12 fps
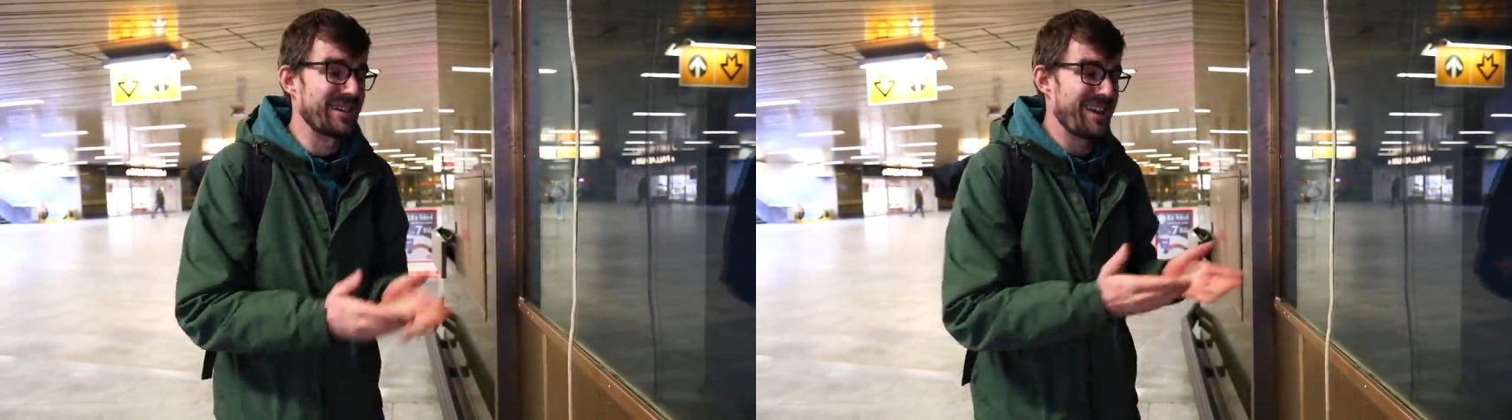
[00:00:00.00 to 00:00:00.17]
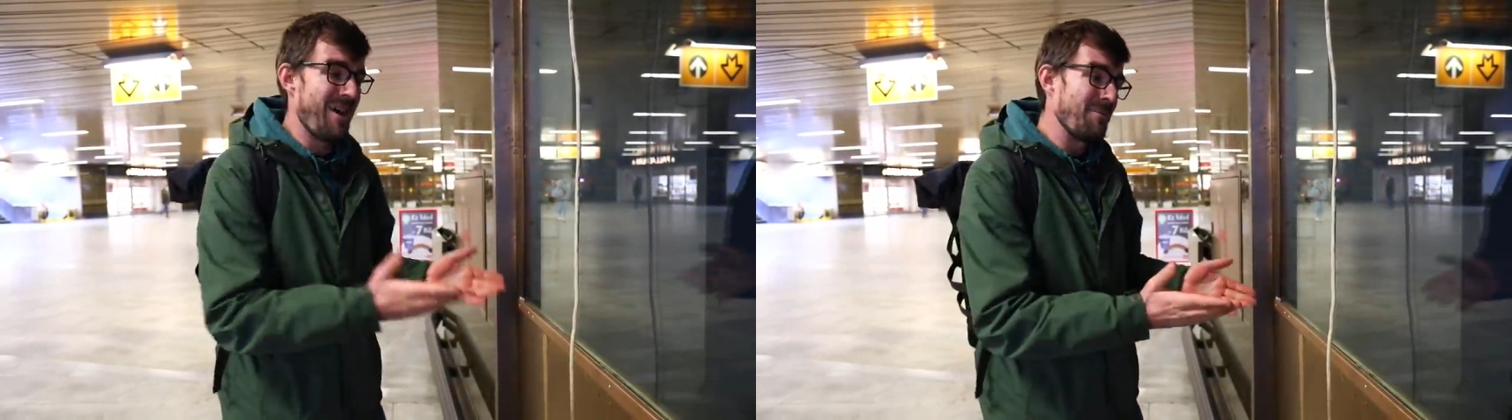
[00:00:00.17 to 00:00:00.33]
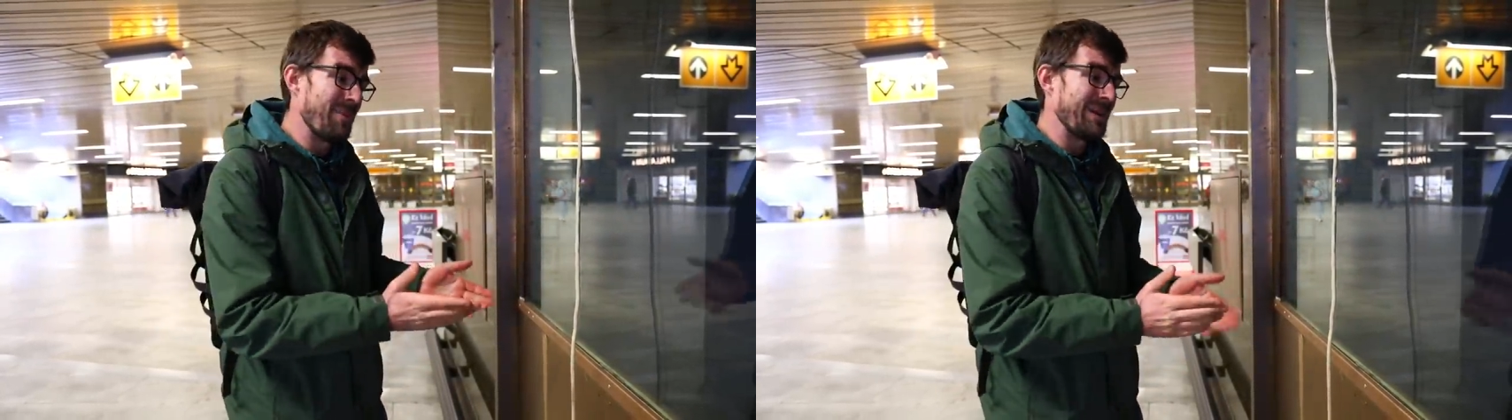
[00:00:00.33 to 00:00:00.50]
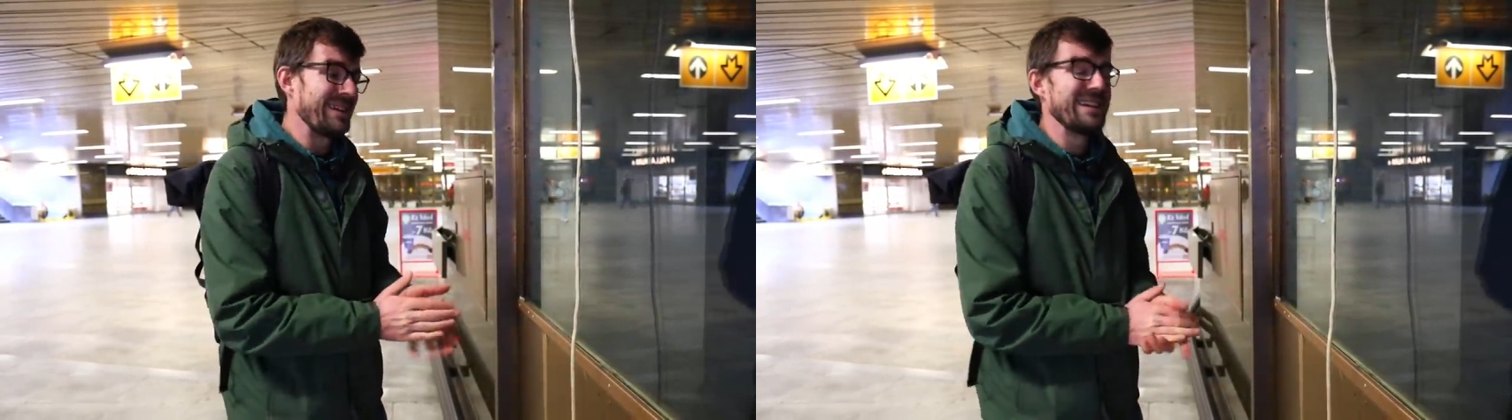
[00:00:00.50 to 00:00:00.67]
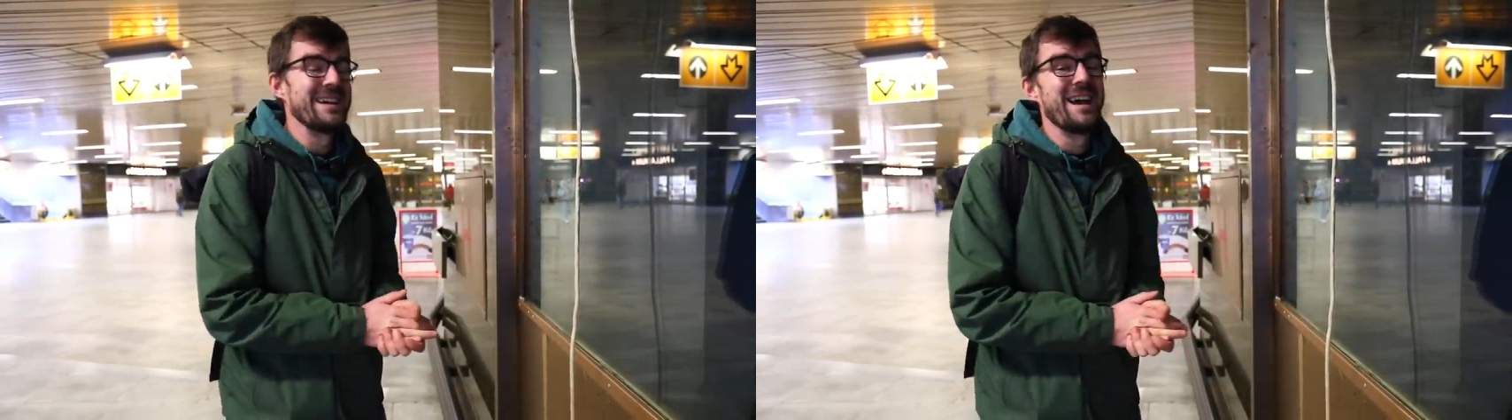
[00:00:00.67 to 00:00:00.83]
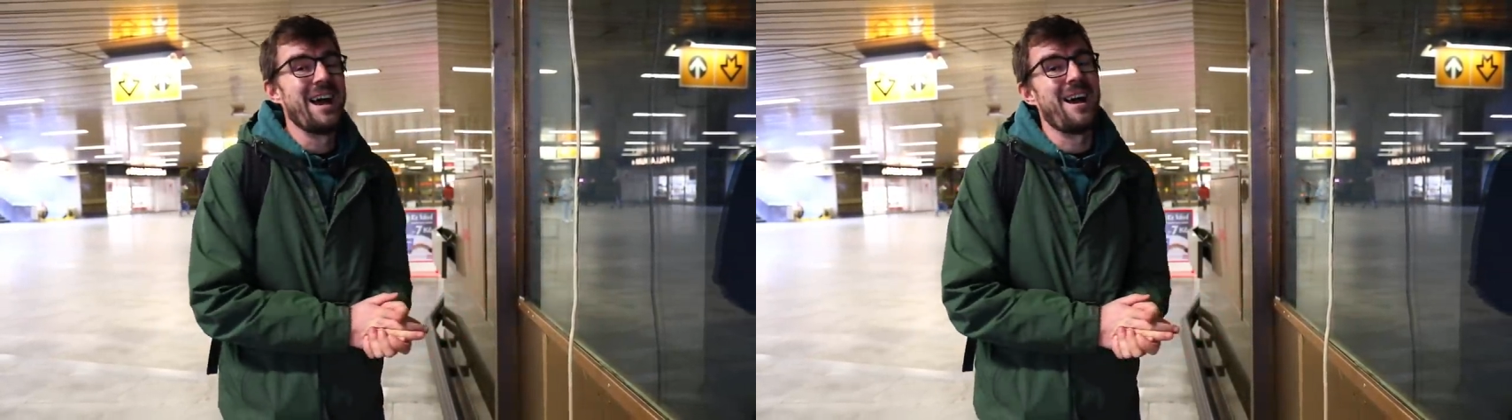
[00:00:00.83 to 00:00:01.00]
company
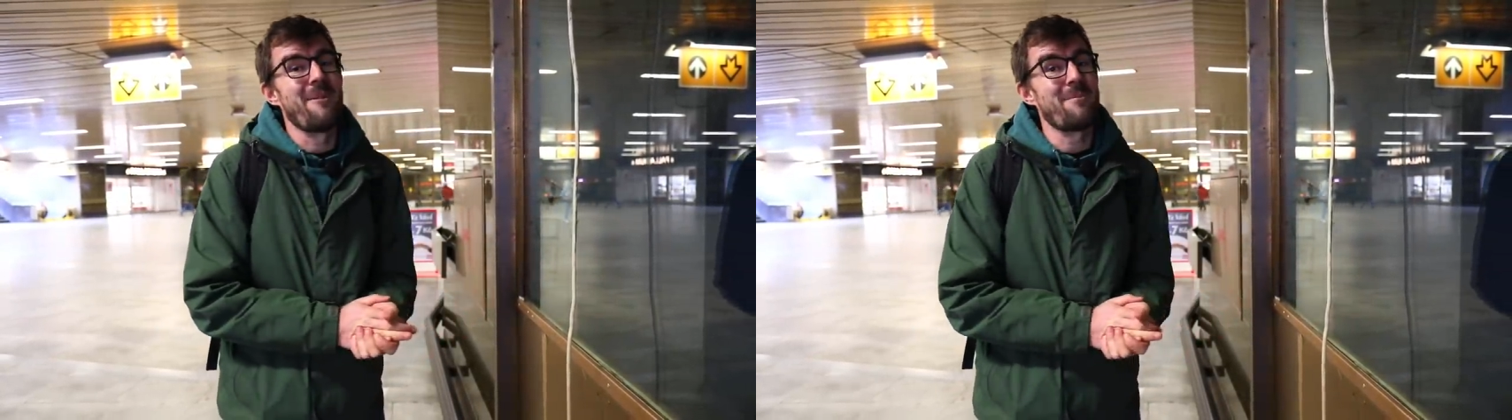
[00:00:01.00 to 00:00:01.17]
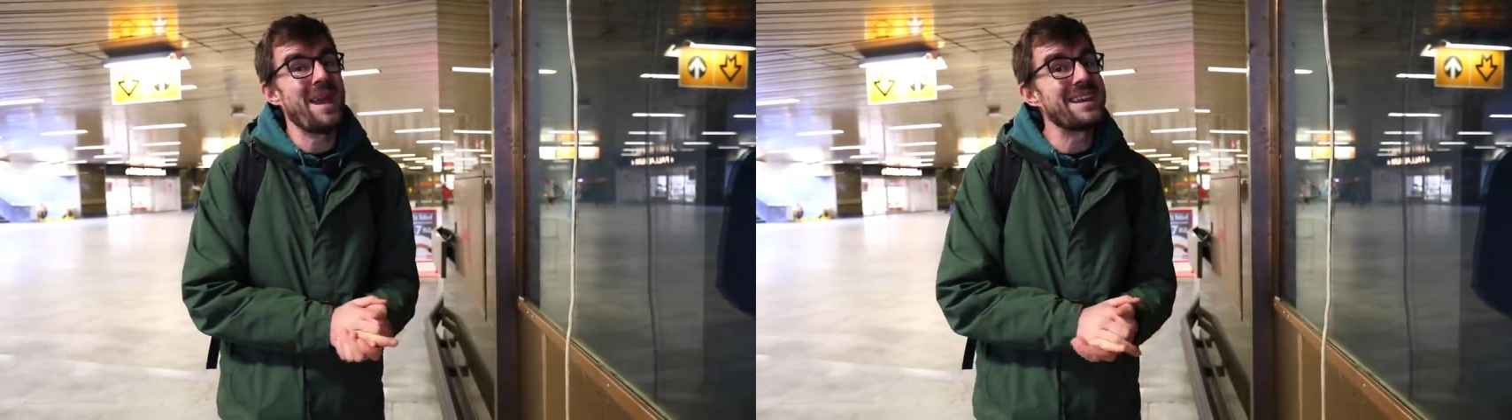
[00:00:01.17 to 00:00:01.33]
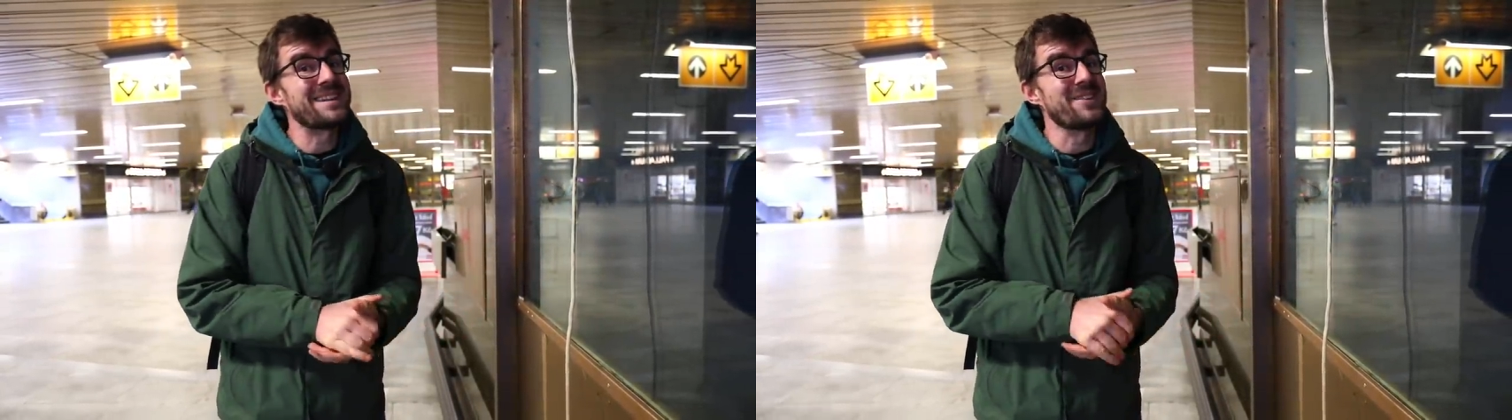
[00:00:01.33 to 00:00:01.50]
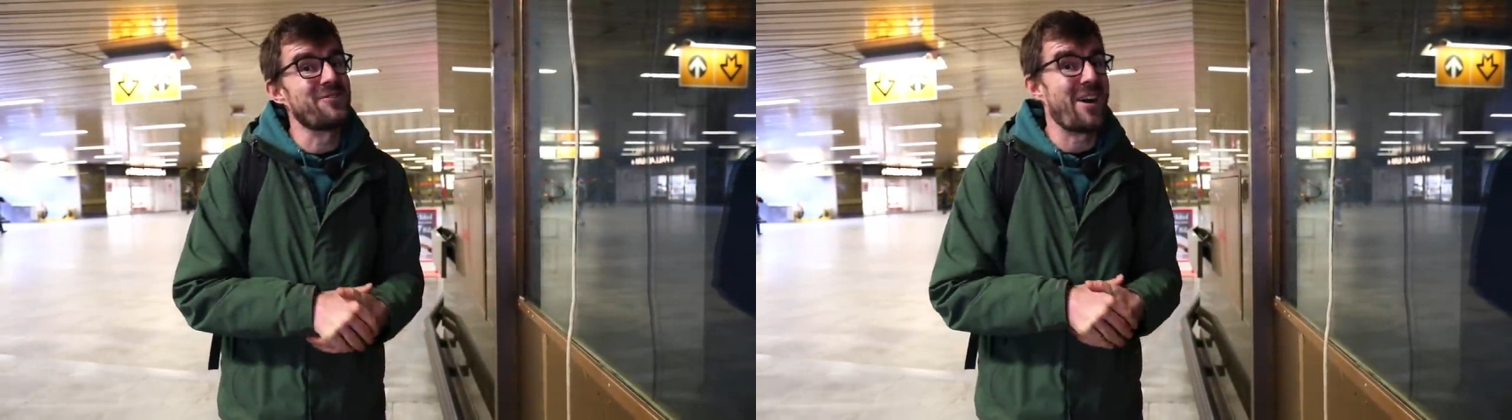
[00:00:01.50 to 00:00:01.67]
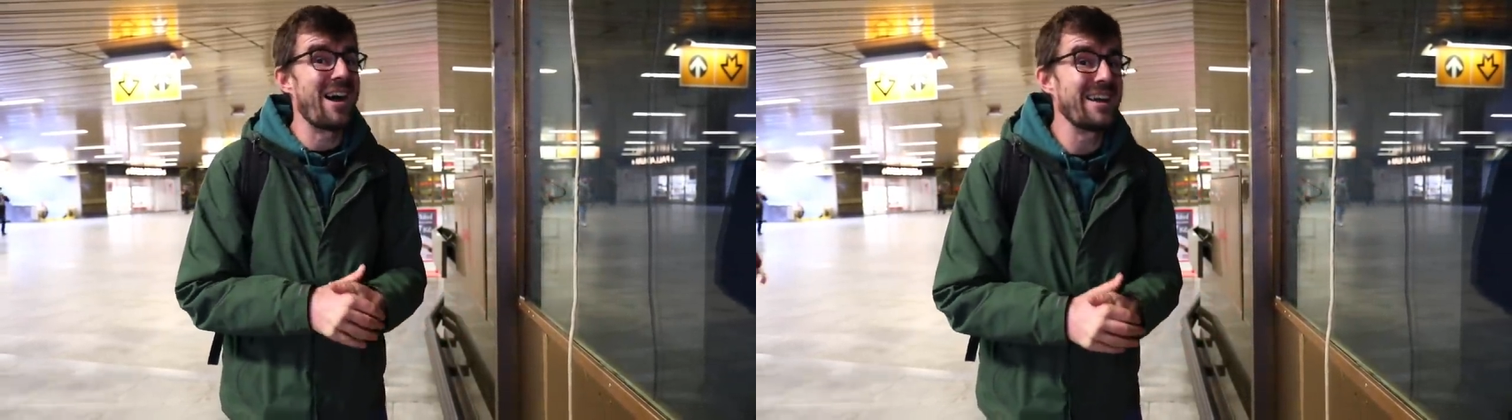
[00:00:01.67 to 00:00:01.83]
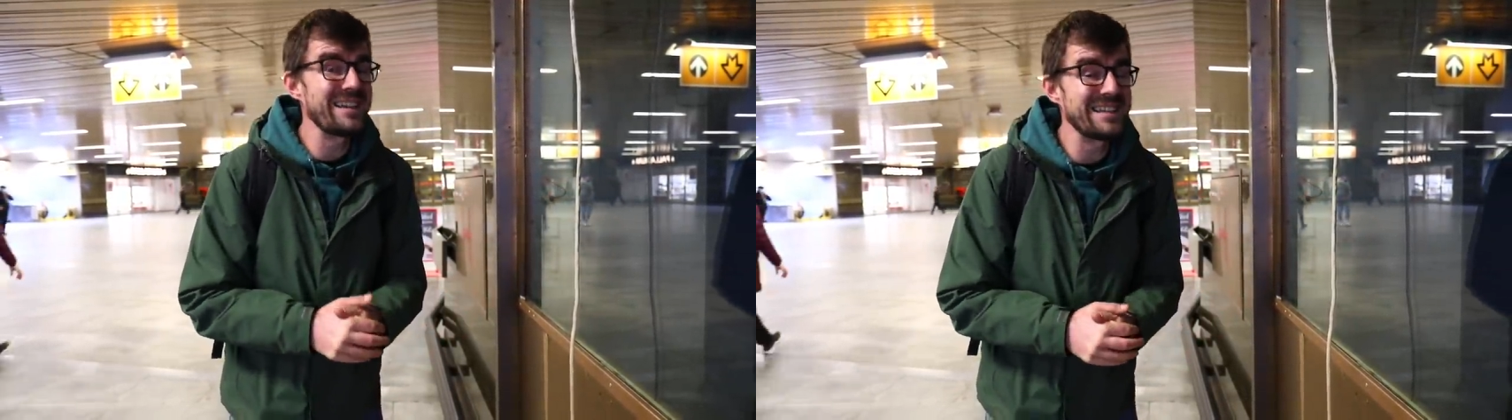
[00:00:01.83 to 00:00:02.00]
uh, paid the
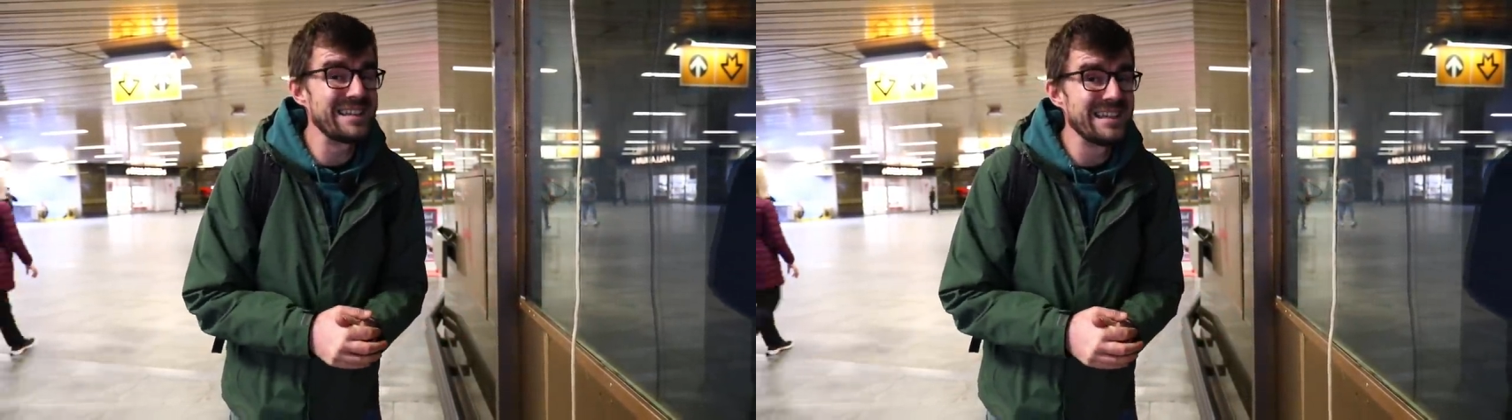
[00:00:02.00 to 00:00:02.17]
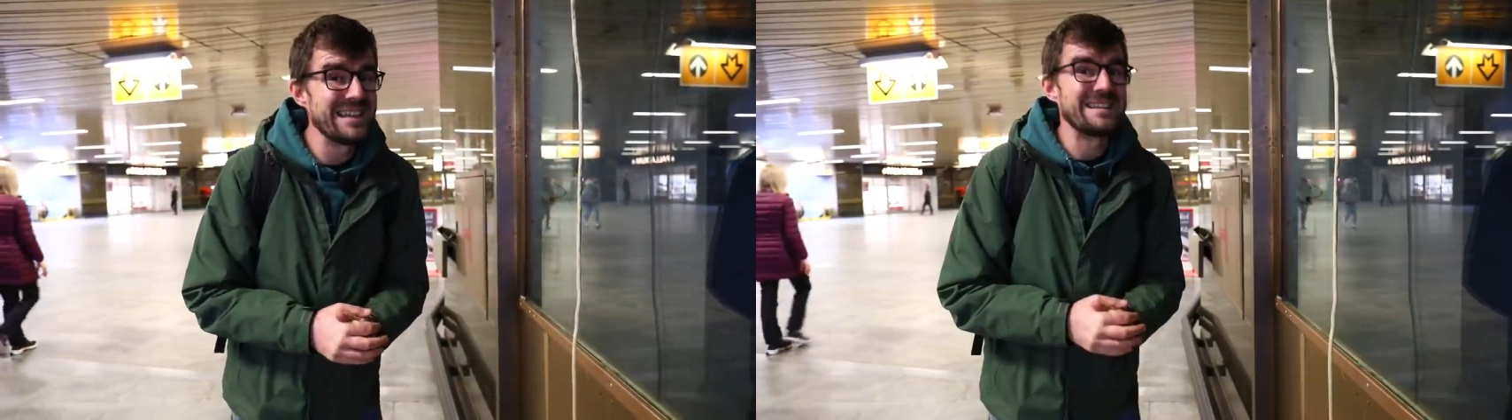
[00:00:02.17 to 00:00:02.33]
fine,